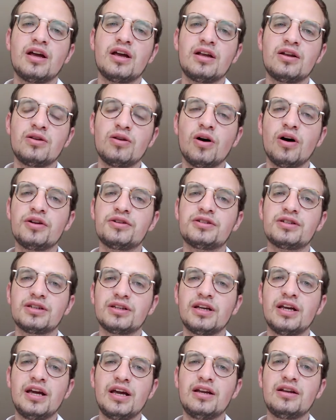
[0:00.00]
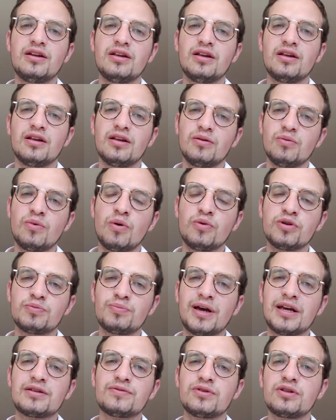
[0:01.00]
not in what was
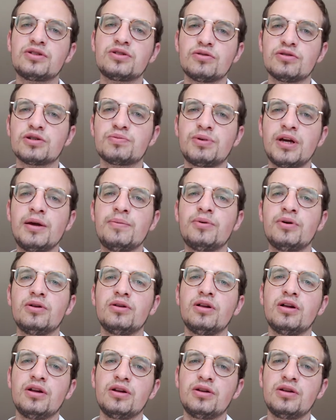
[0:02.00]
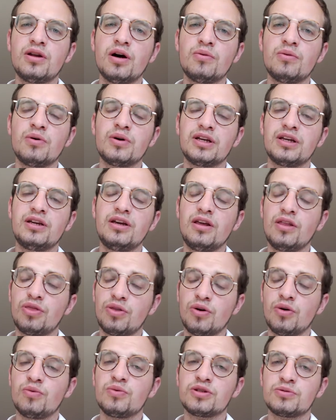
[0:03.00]
best for the Jewish people, not what he
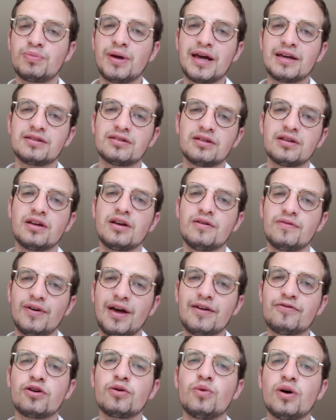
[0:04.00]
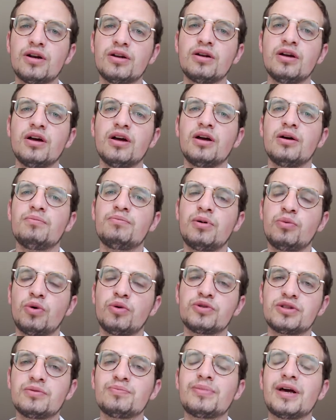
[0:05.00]
thought was best for everyone, but what
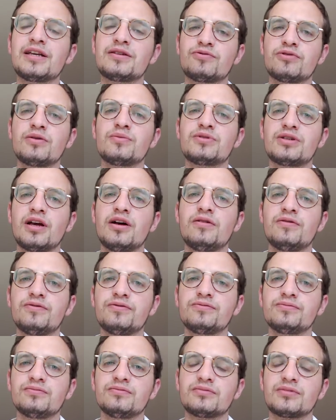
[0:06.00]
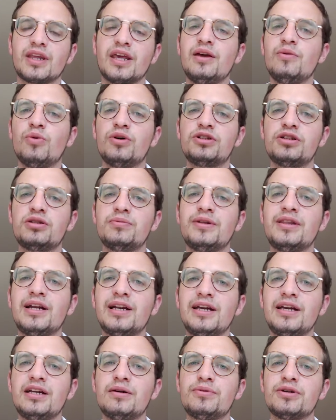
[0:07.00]
was best for himself. He wanted to be the
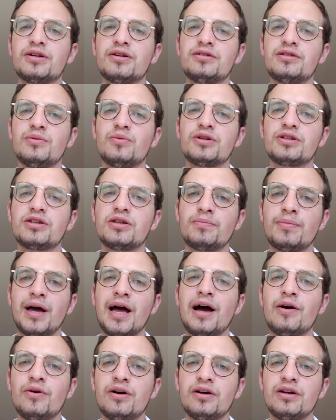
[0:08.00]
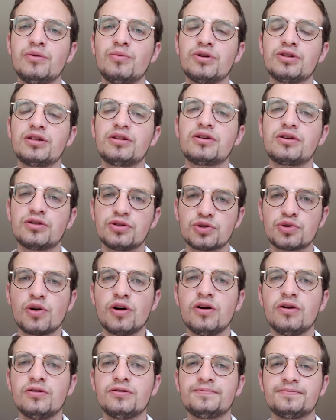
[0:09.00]
leader because he wanted the power, he wanted the
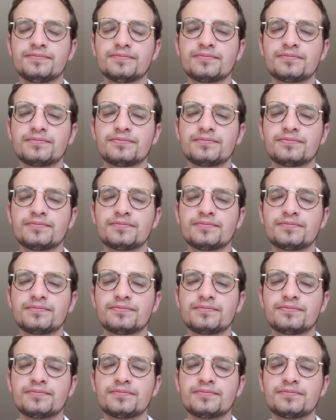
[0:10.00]
control.